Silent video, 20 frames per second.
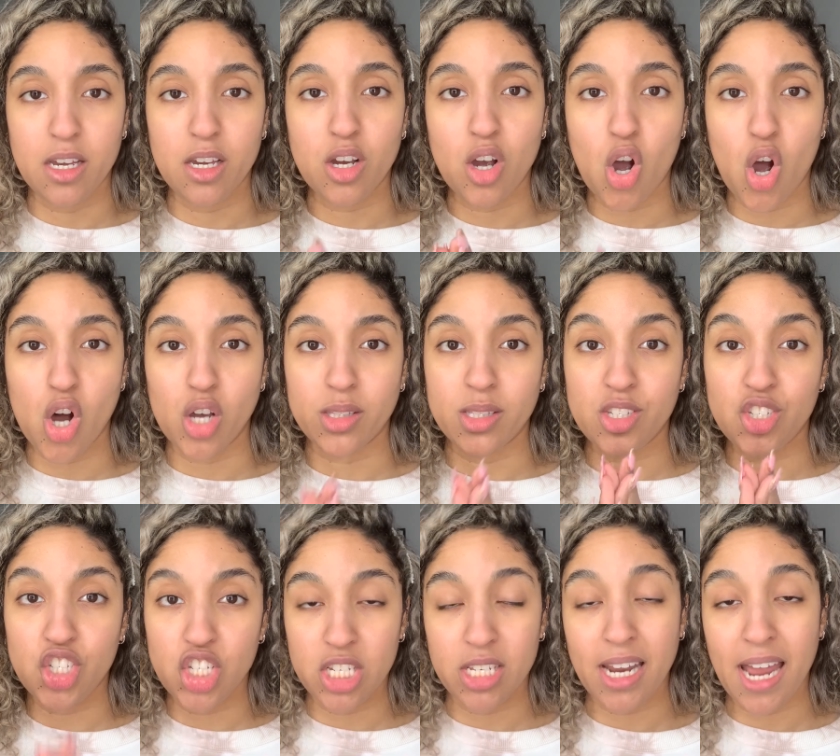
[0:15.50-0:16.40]
called
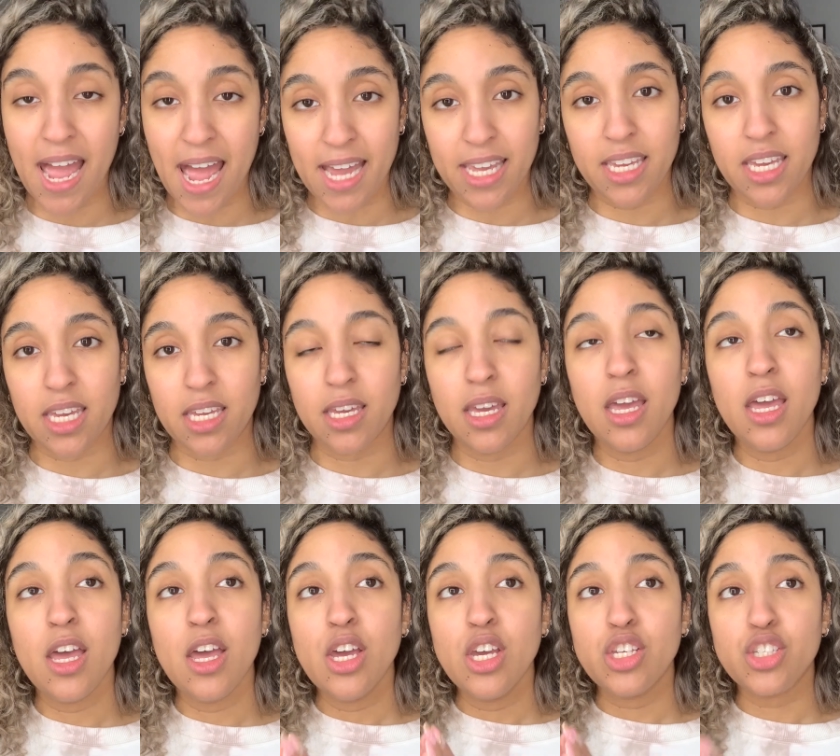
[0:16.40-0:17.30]
cheetah hacking.
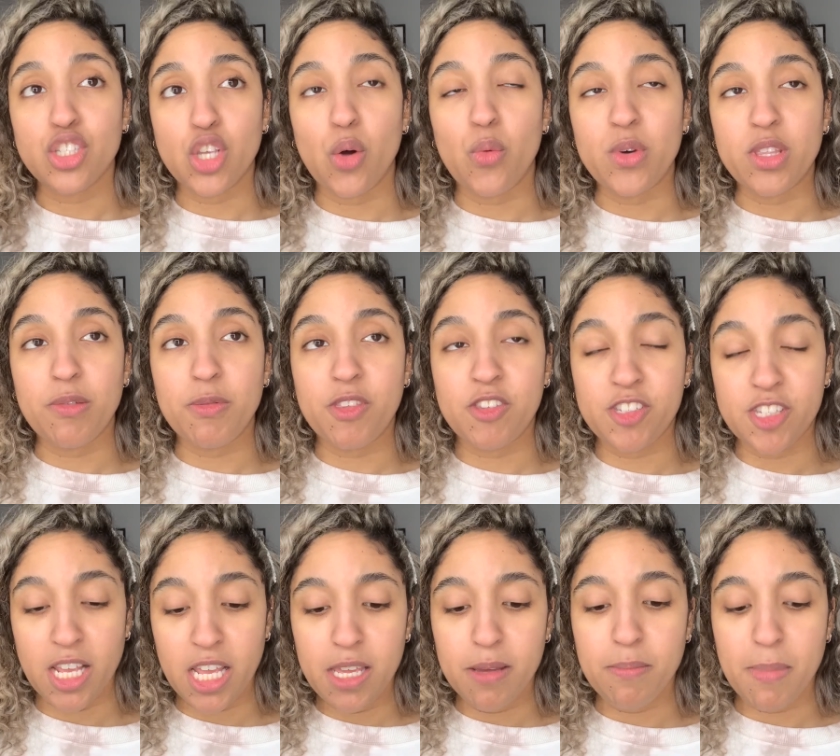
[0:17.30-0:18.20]
So with
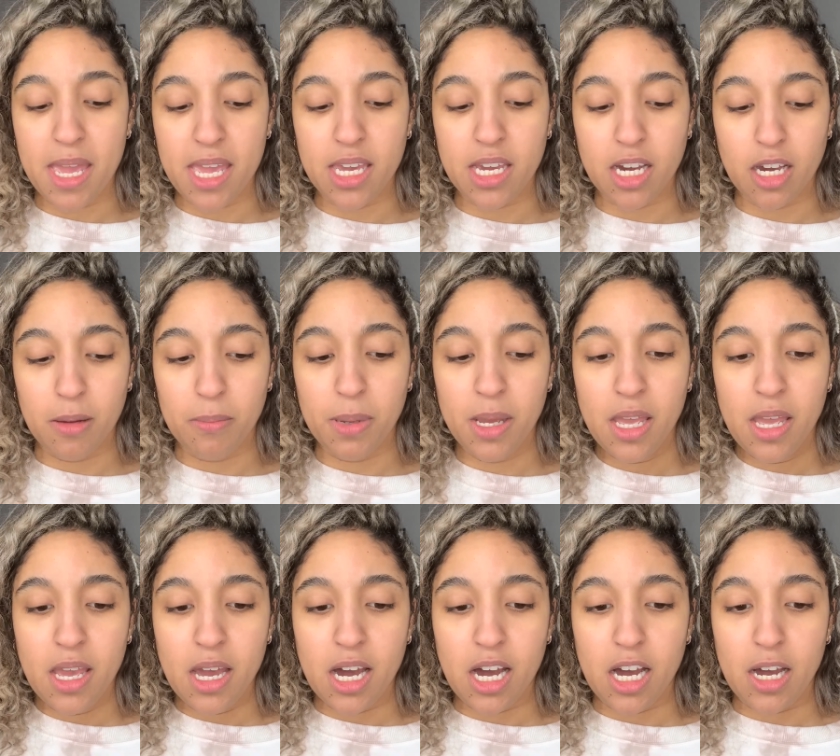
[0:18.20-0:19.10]
Seint Makeup,
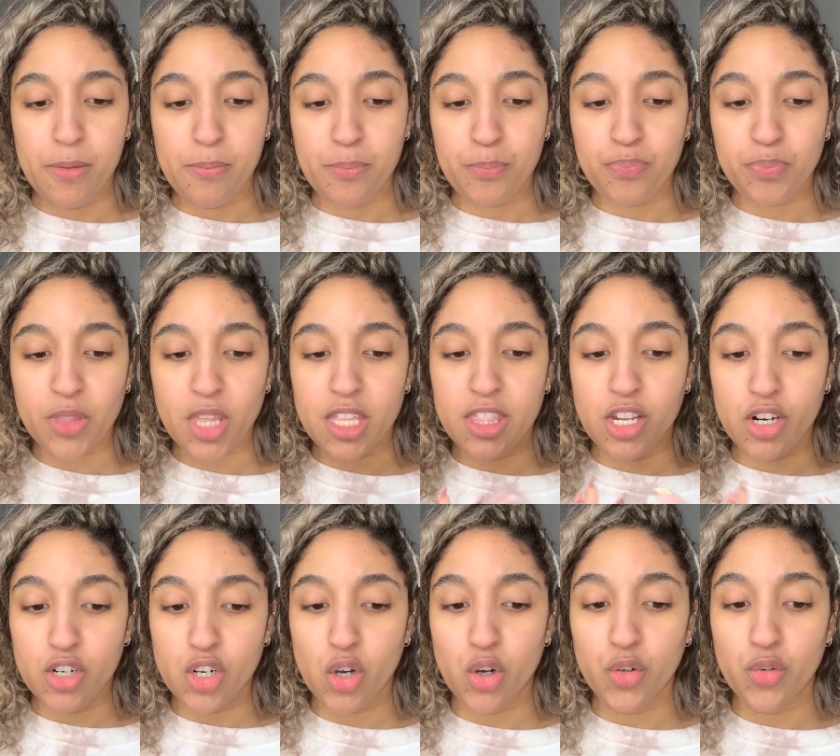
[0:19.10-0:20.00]
um, they're
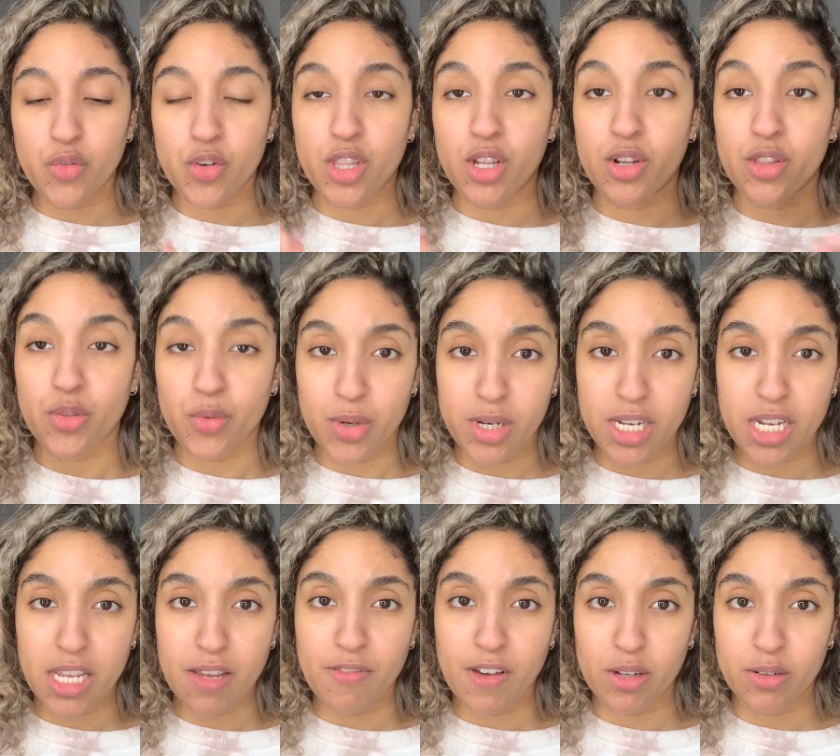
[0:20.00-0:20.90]
known for their
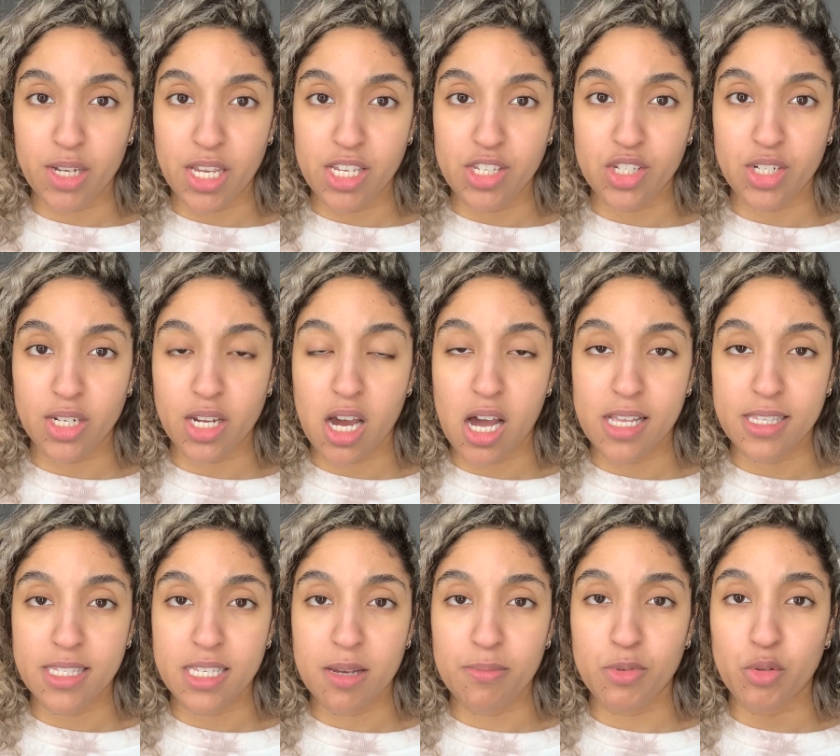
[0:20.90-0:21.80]
3D foundation
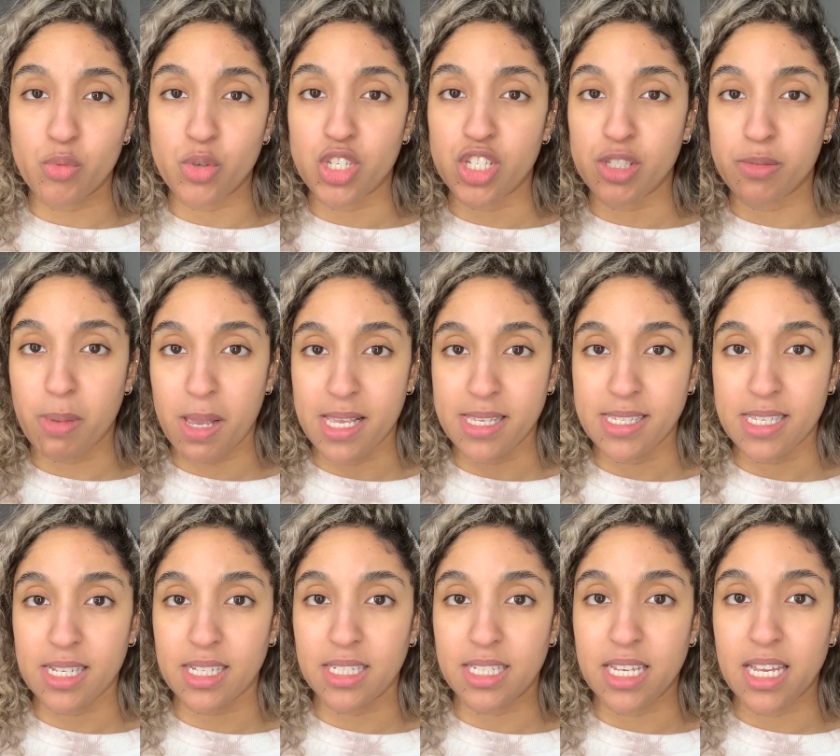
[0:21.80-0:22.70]
concept, which is
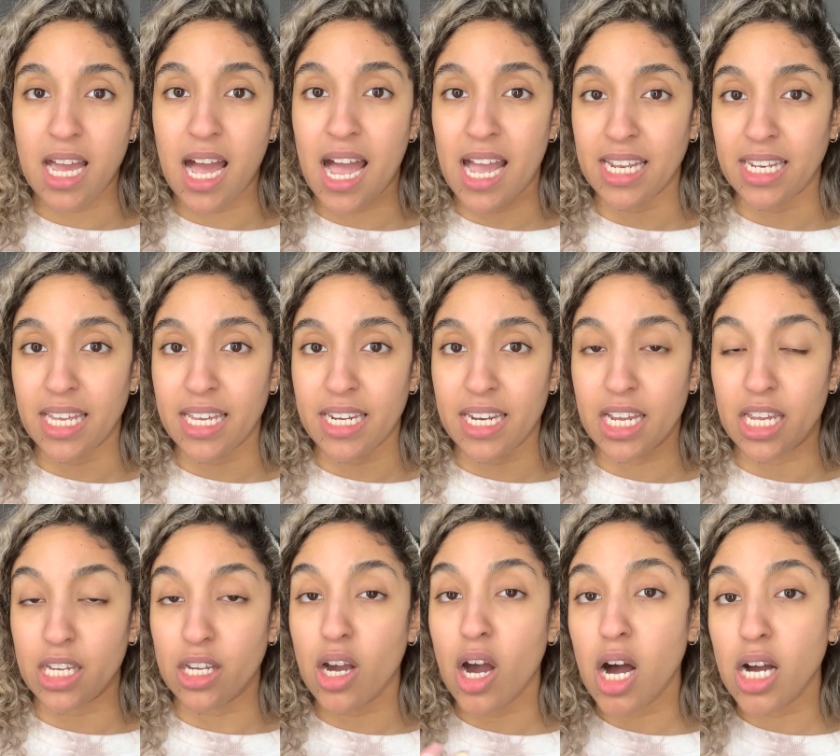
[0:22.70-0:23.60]
basically highlighting
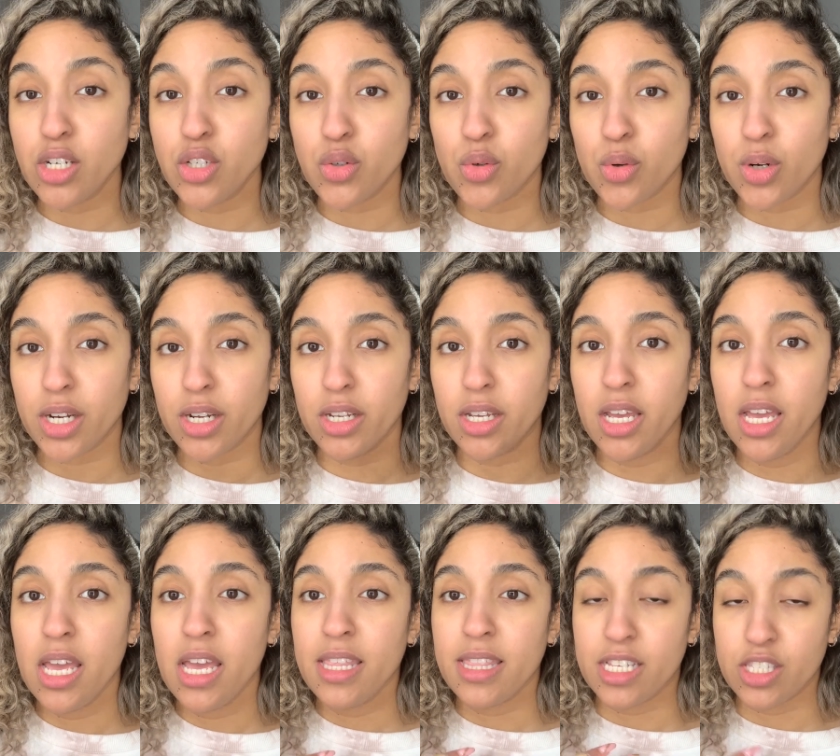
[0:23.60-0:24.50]
and contouring.
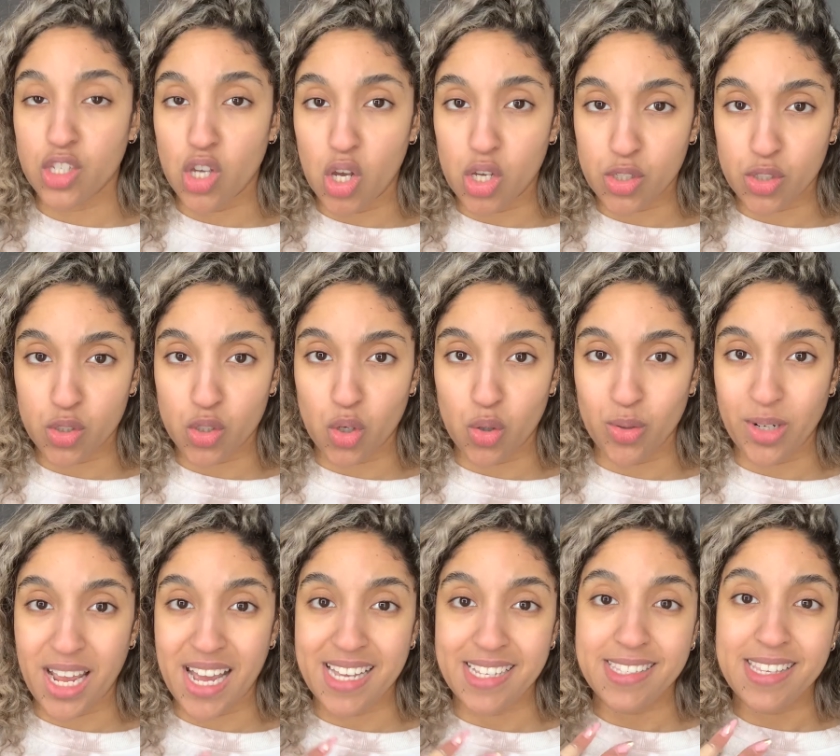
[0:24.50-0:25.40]
That's also known
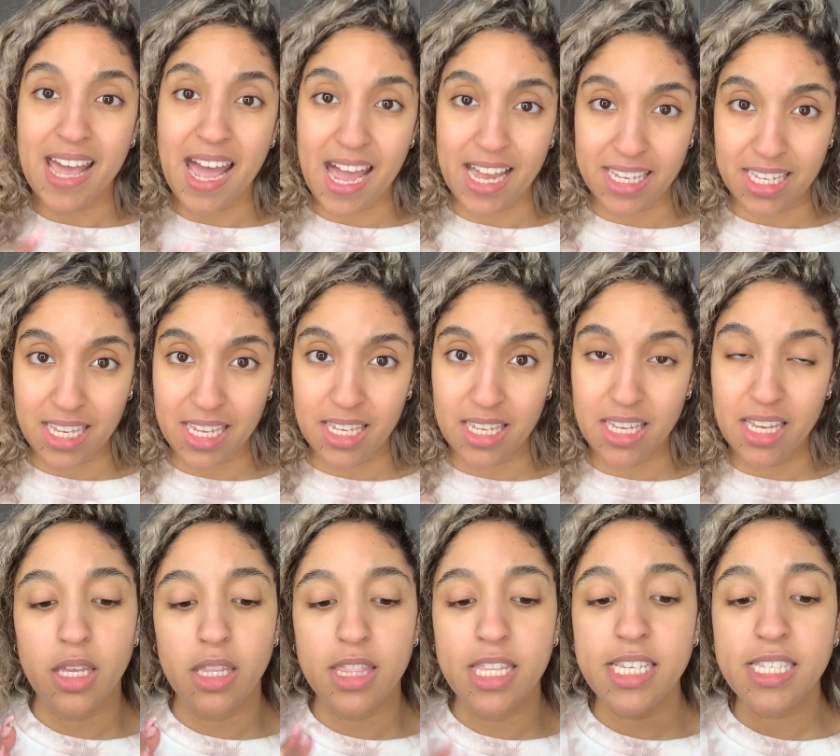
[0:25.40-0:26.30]
as hacking.
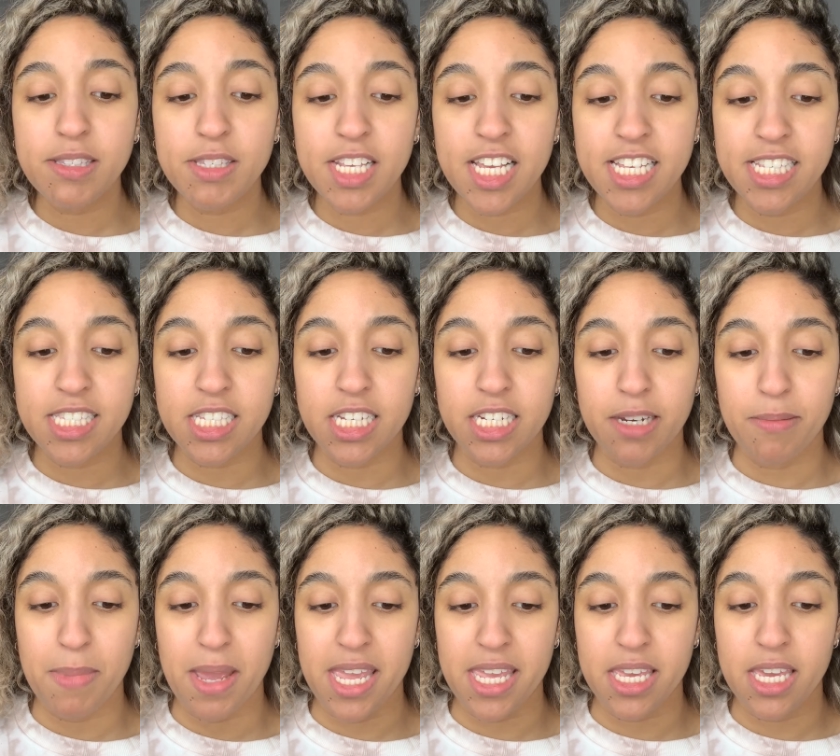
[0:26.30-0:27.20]
This is going to
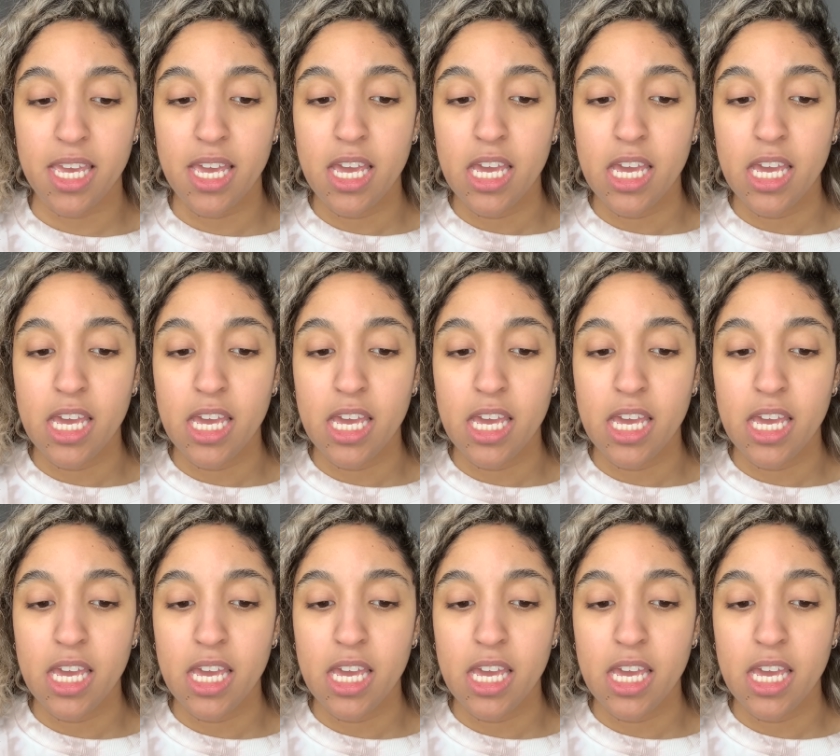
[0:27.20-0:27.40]
make